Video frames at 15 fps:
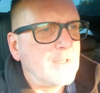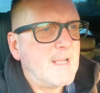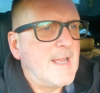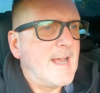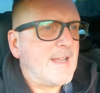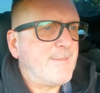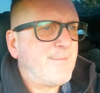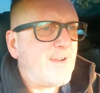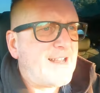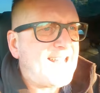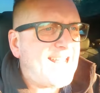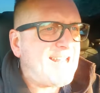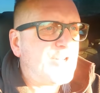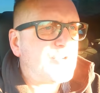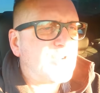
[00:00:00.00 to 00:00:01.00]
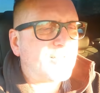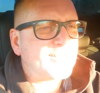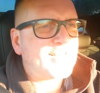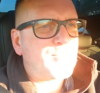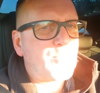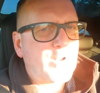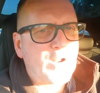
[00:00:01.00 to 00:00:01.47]
And I find it
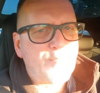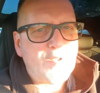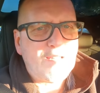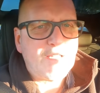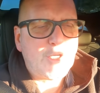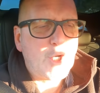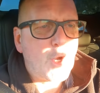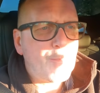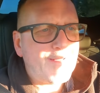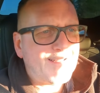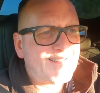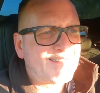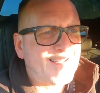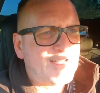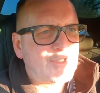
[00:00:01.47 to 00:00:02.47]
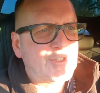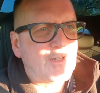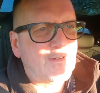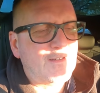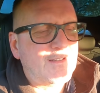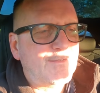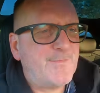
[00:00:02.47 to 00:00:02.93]
interesting when I read the comments section
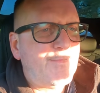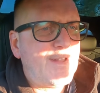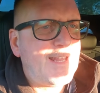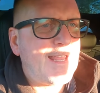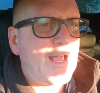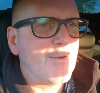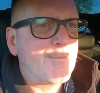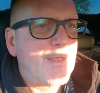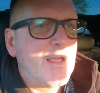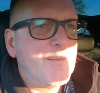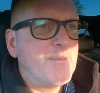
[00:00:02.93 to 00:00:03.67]
on this video,